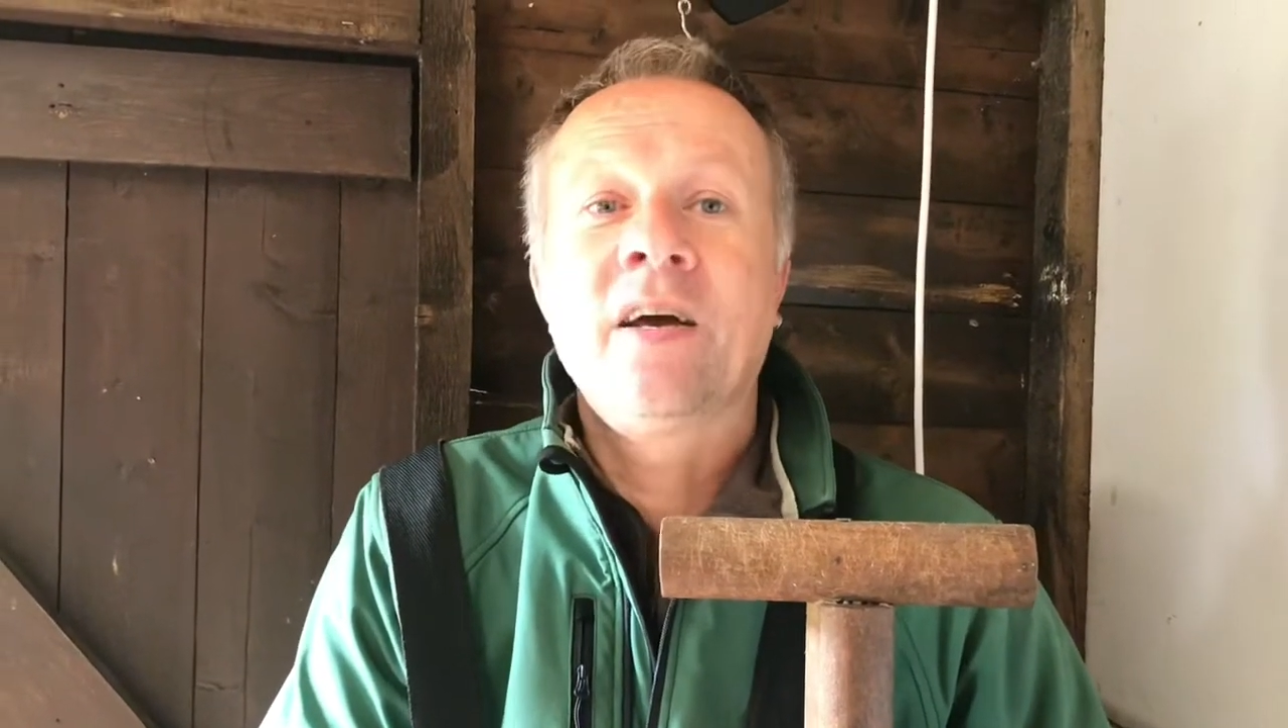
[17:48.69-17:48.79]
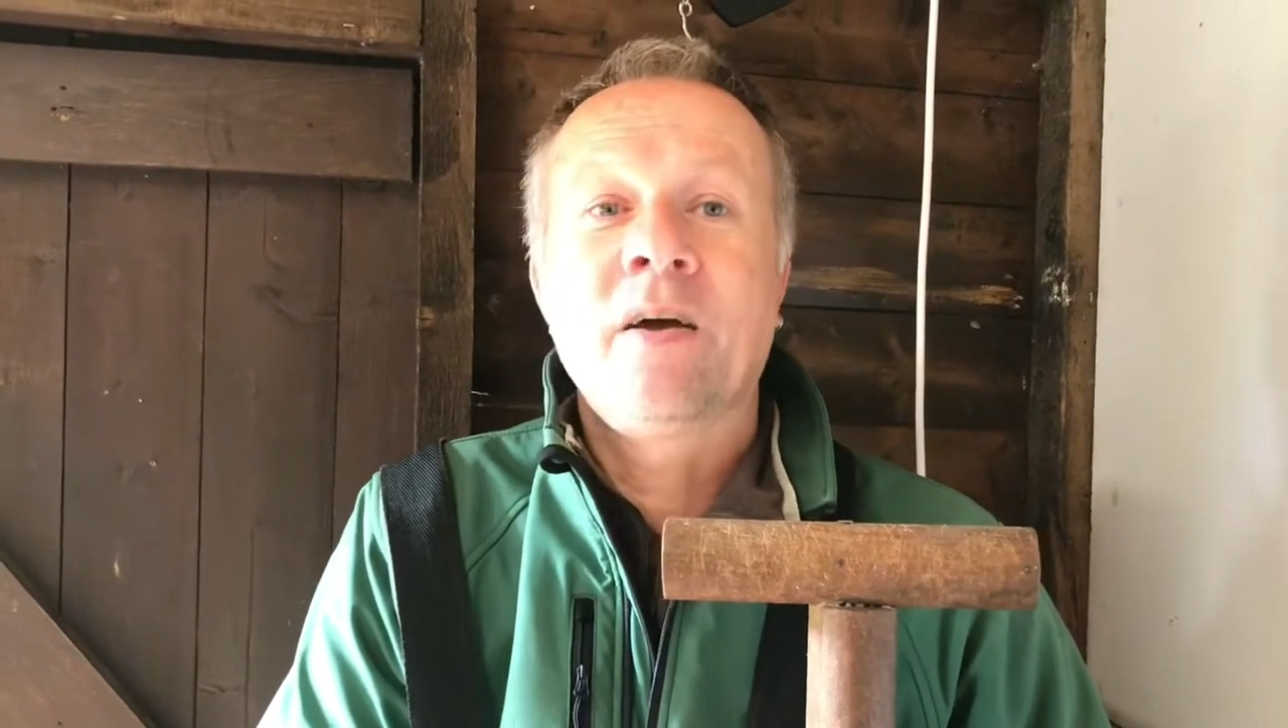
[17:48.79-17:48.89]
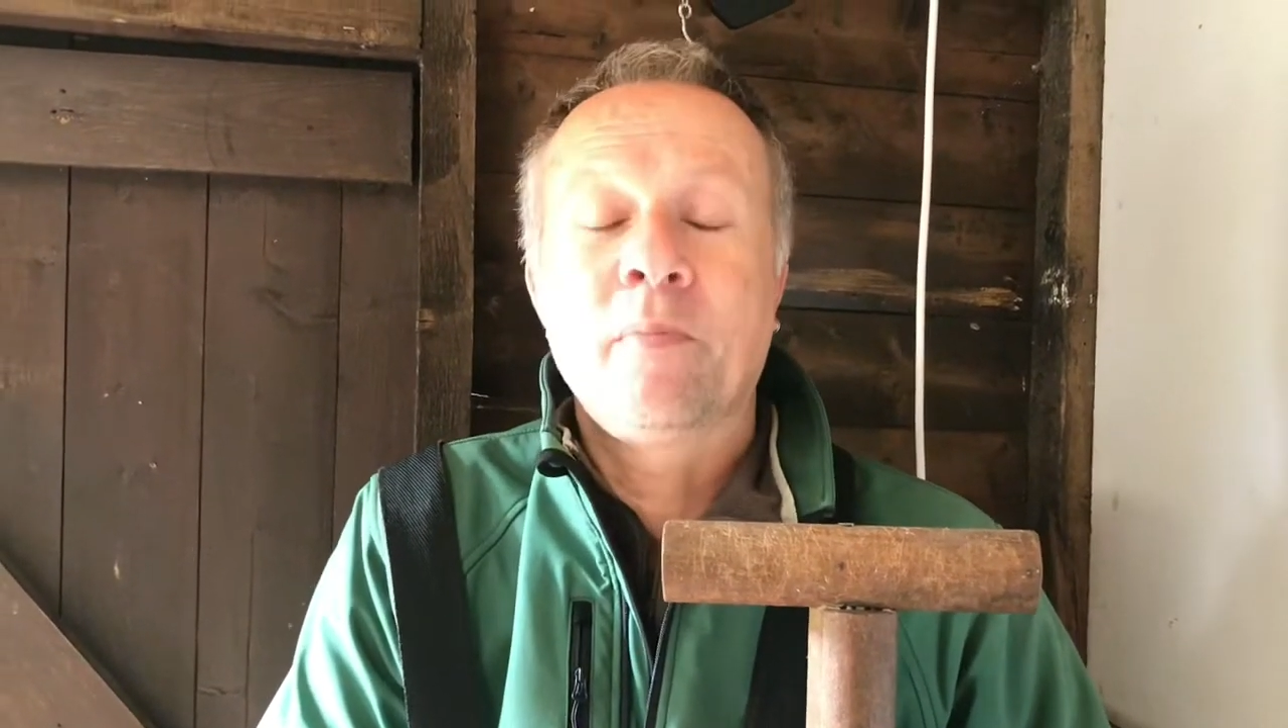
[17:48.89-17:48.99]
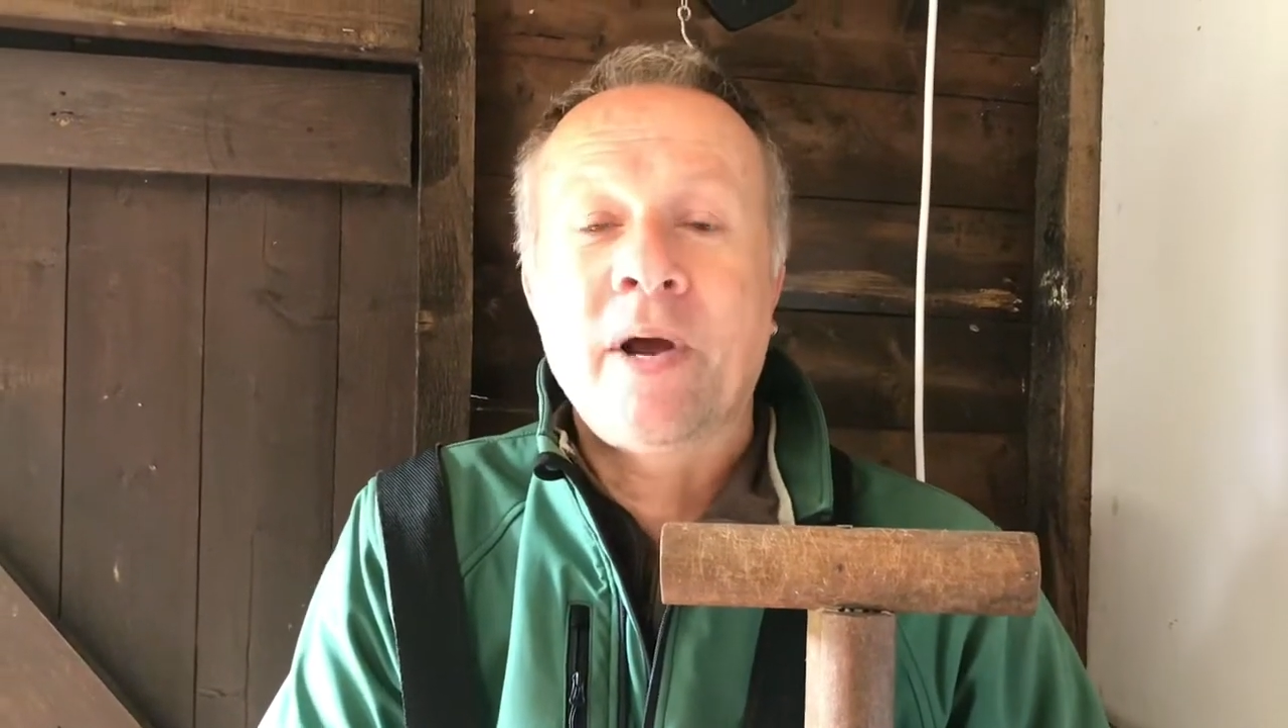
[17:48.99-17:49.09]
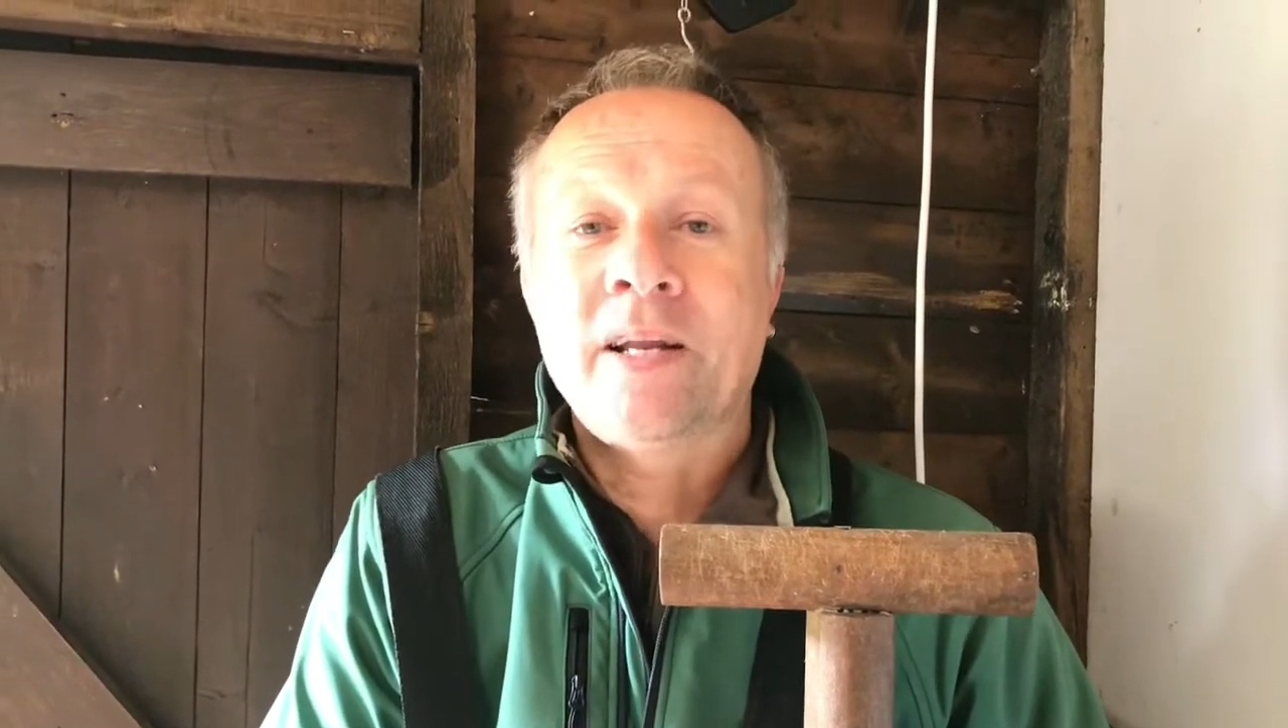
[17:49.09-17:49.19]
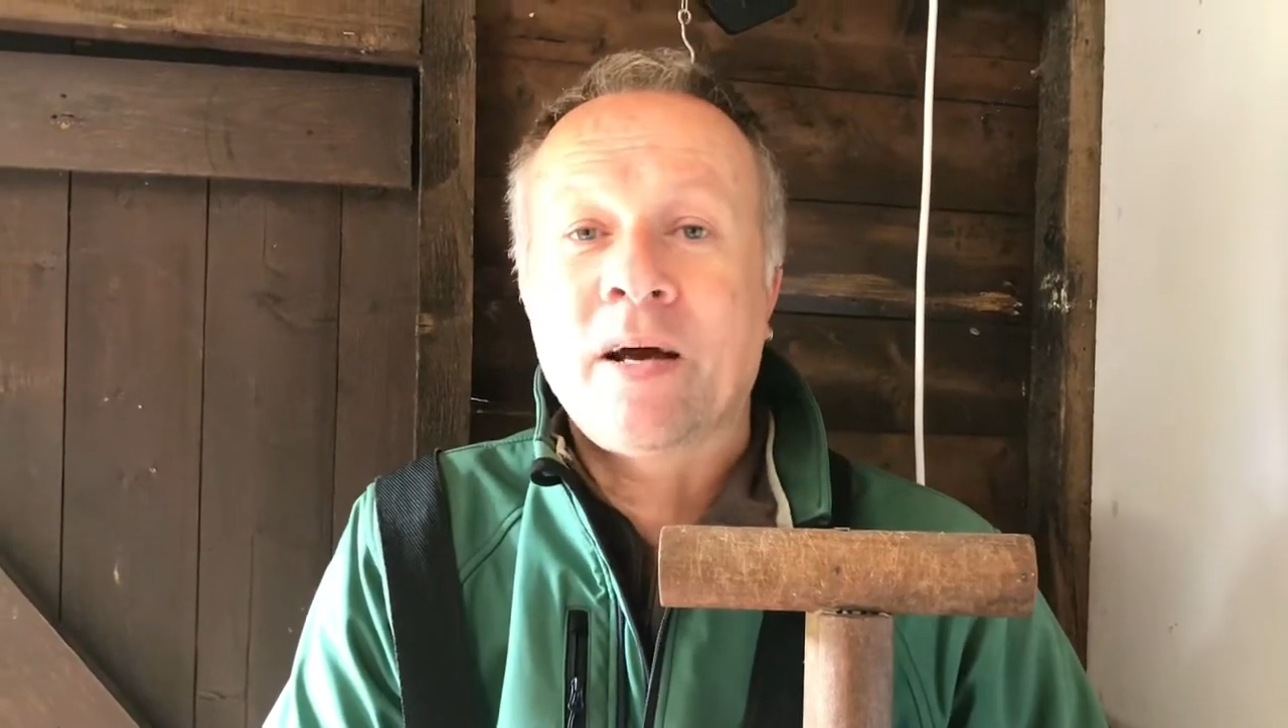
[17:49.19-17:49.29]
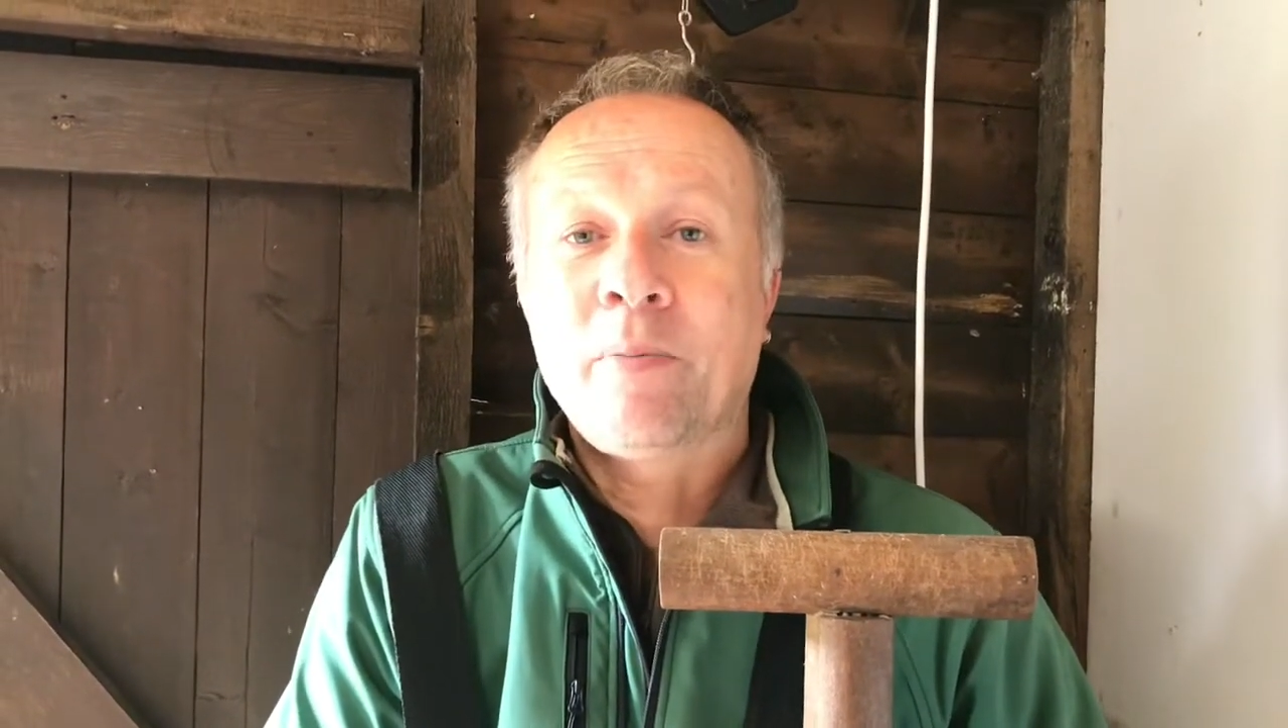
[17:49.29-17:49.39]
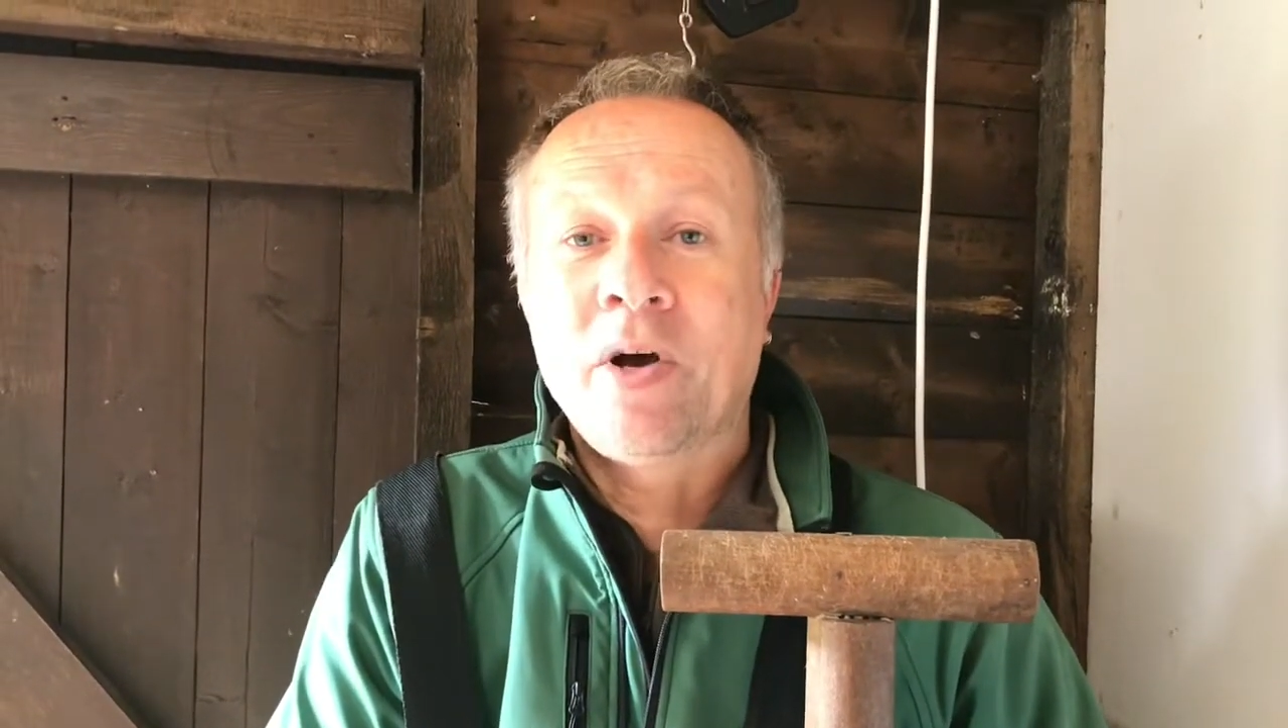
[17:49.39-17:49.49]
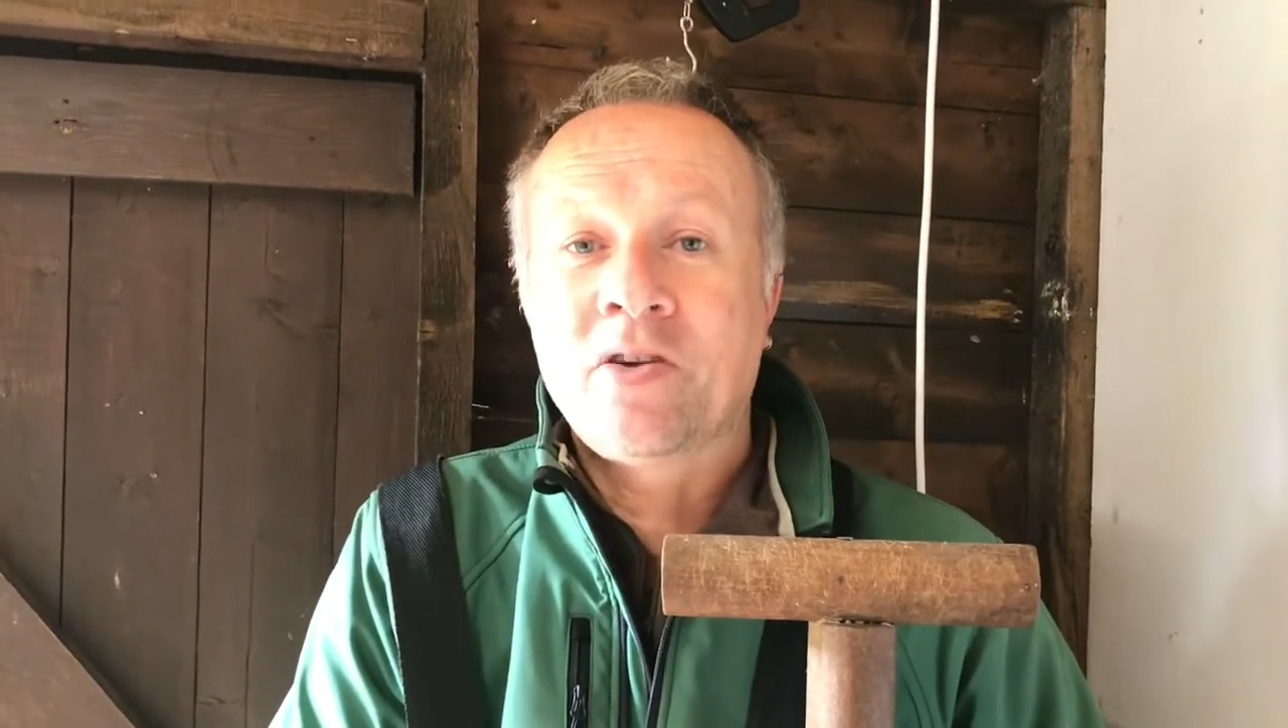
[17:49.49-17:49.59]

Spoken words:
made that bird